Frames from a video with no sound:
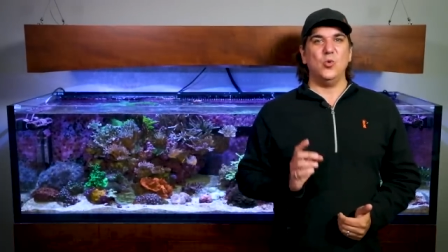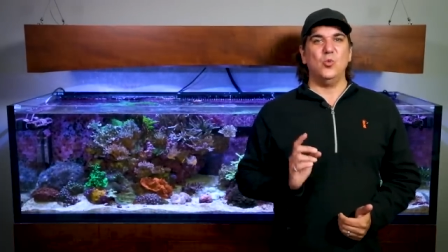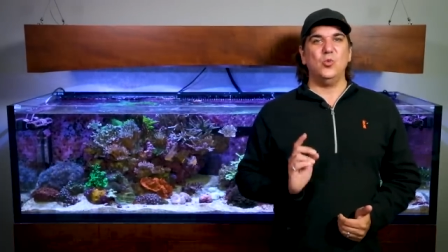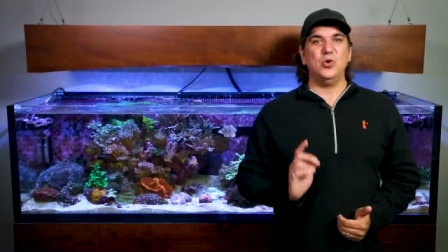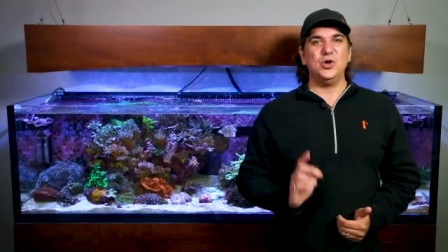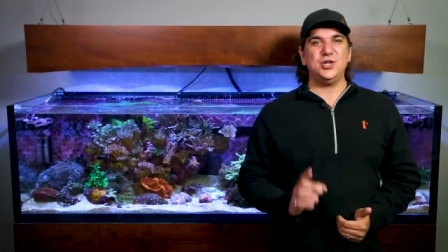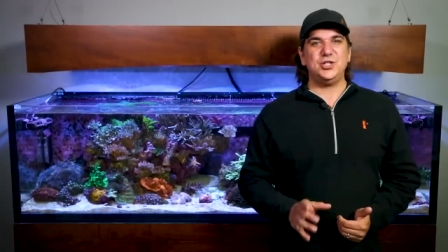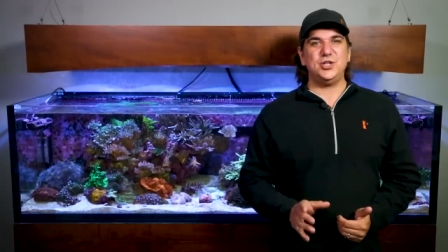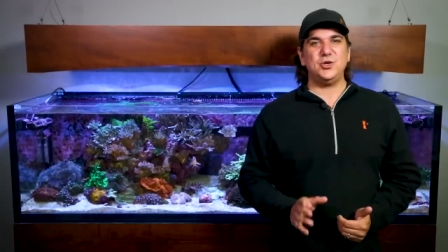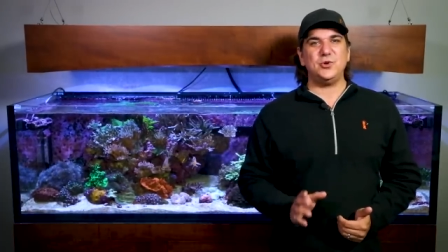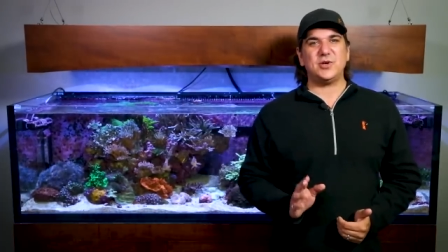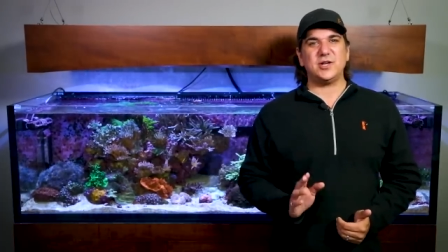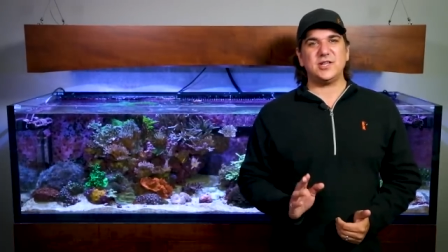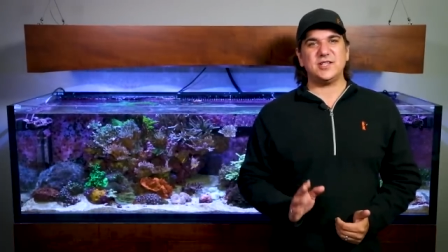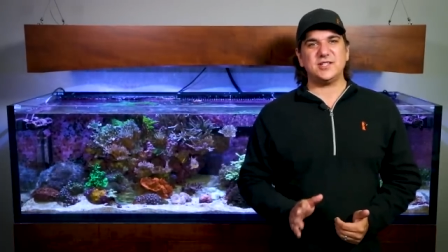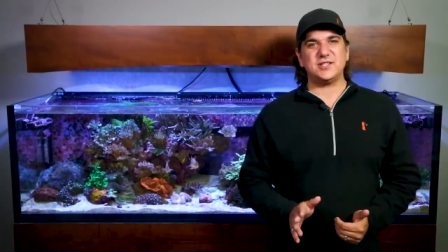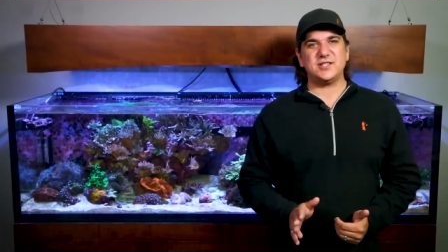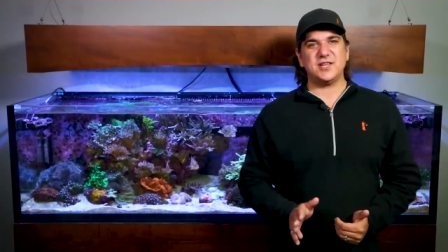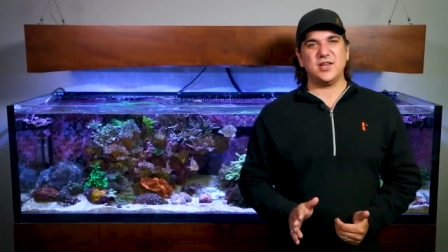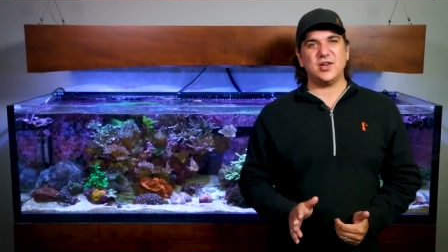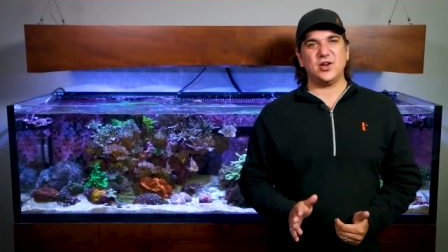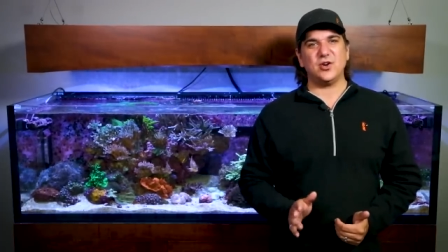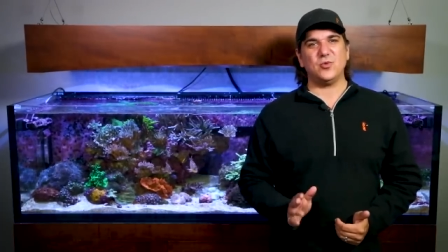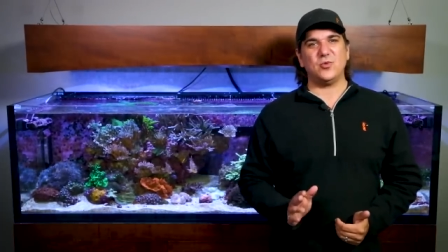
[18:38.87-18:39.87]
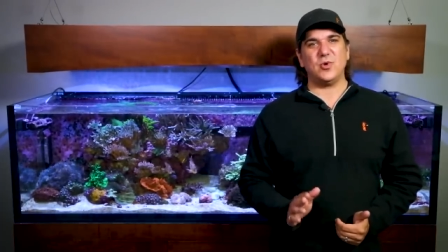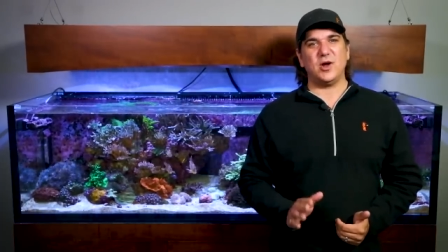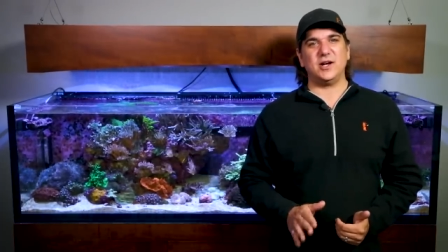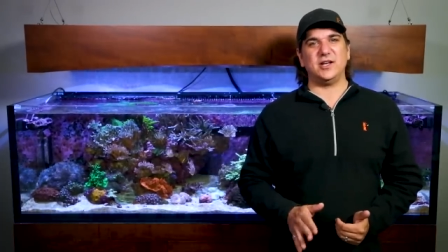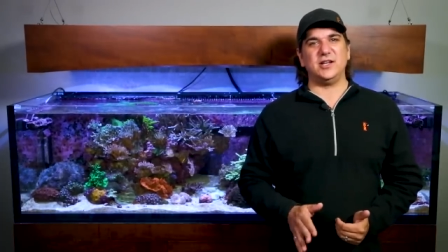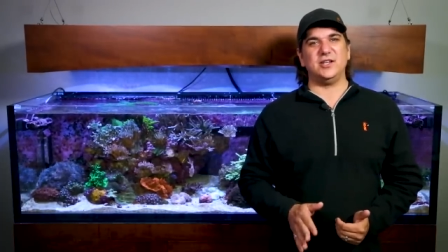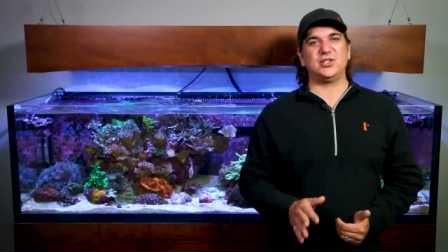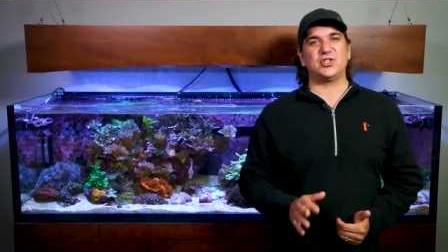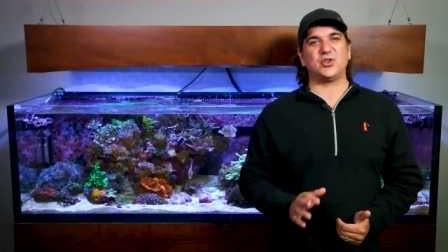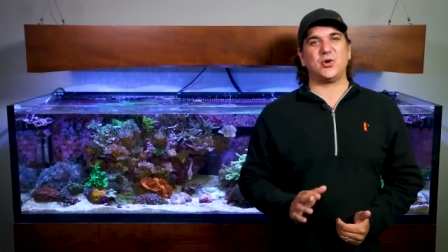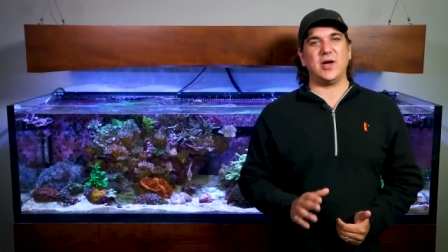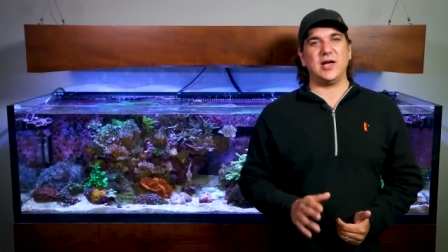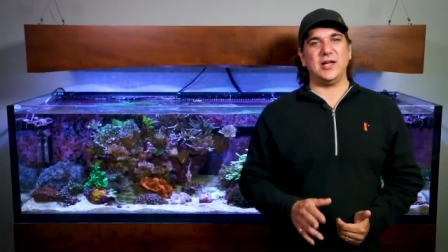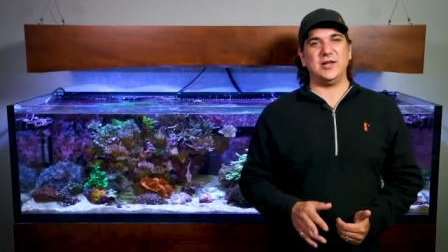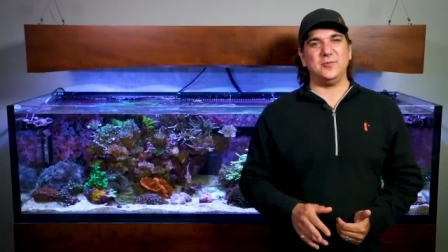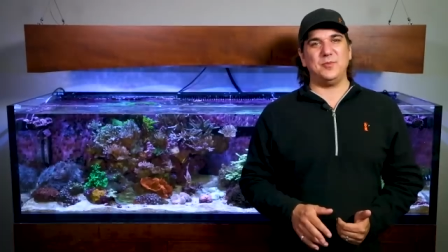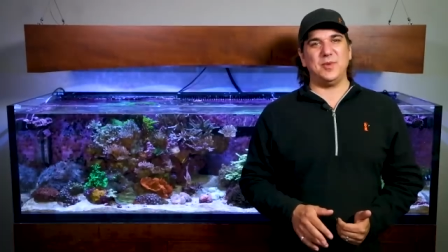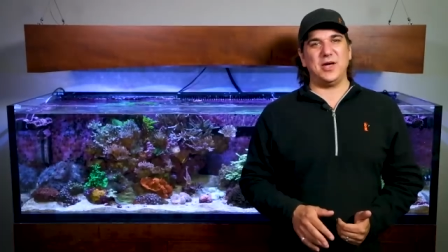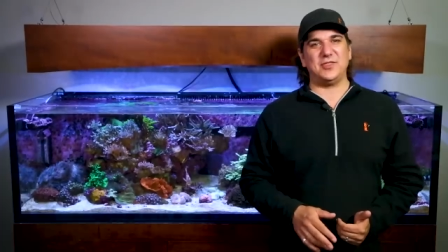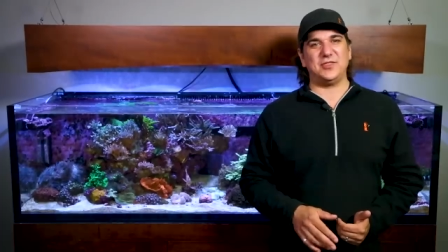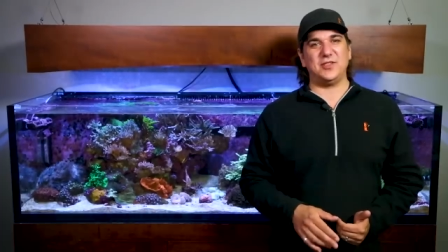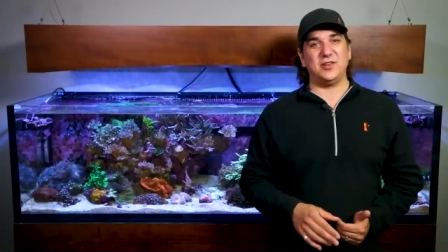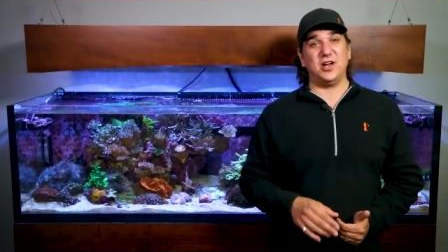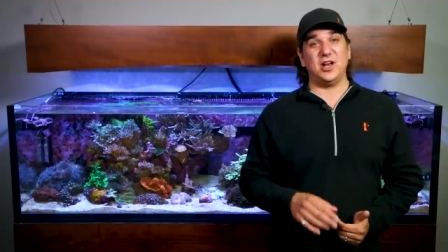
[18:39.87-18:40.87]
Would you consider running Triton
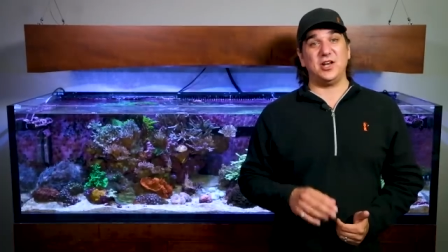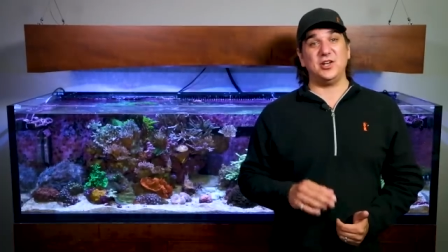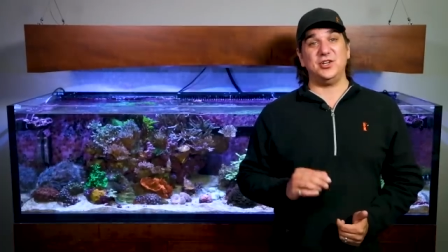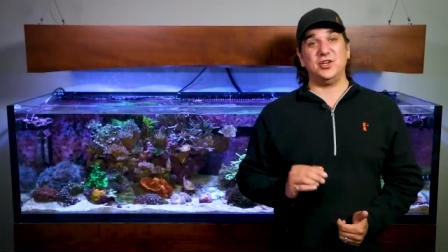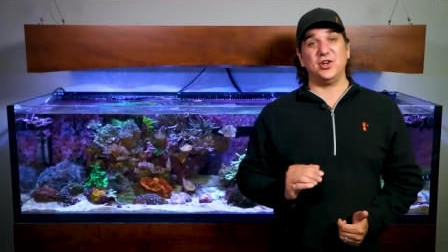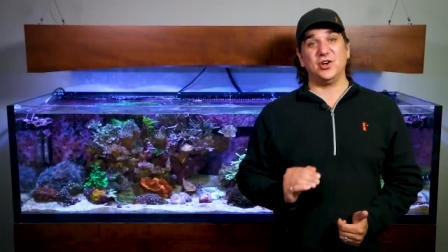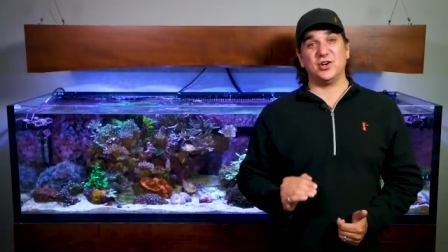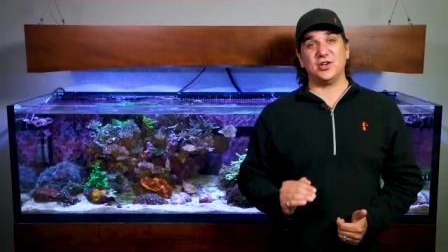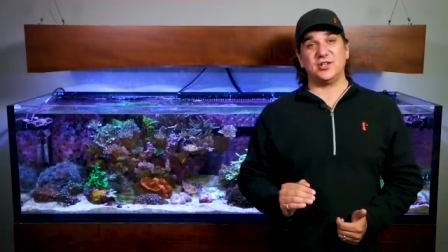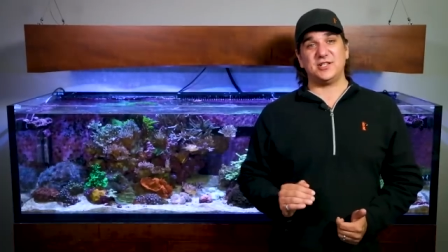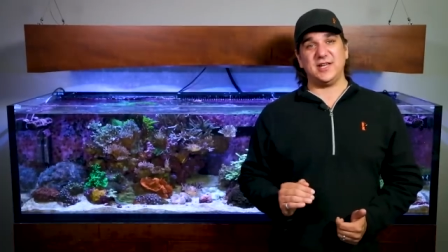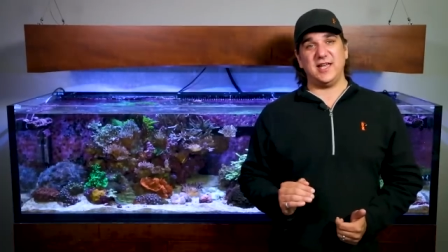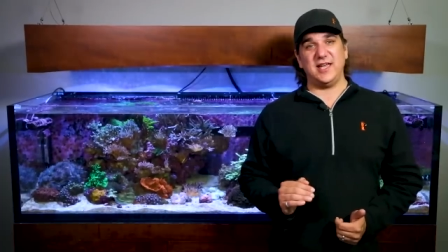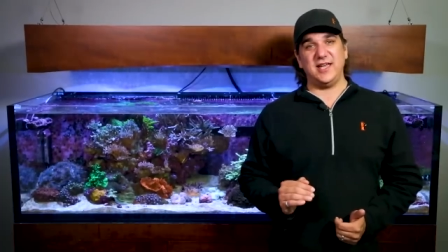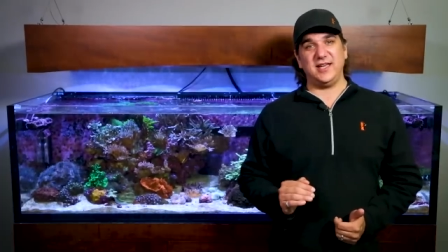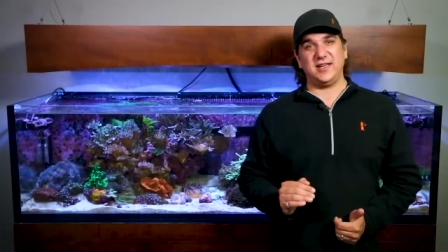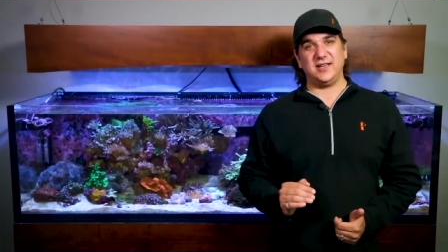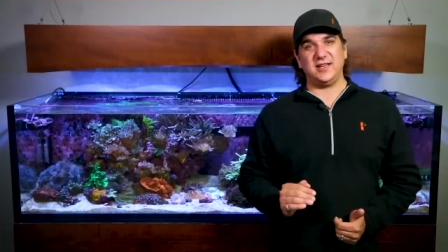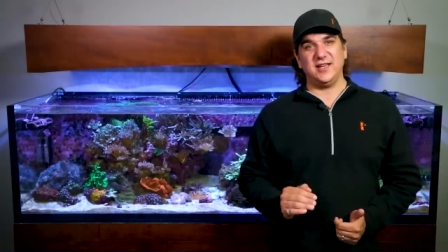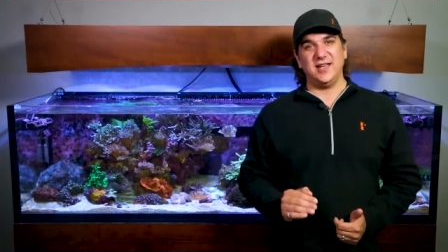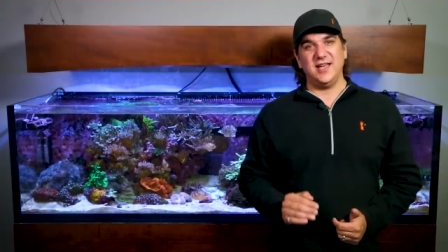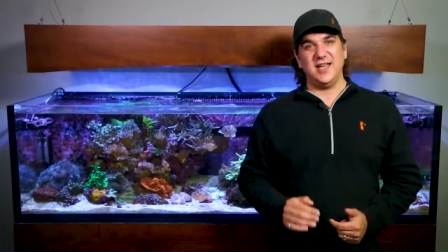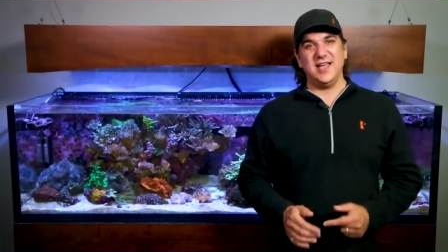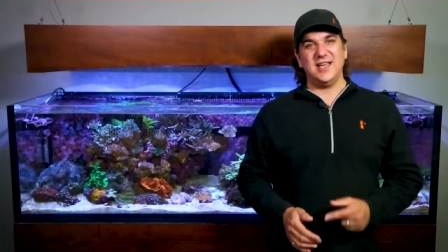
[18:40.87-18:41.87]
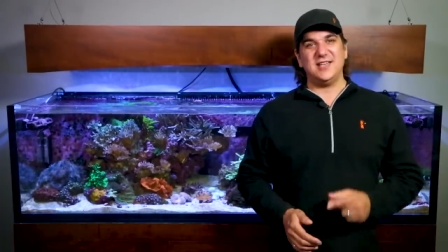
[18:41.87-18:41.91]
method on your tank?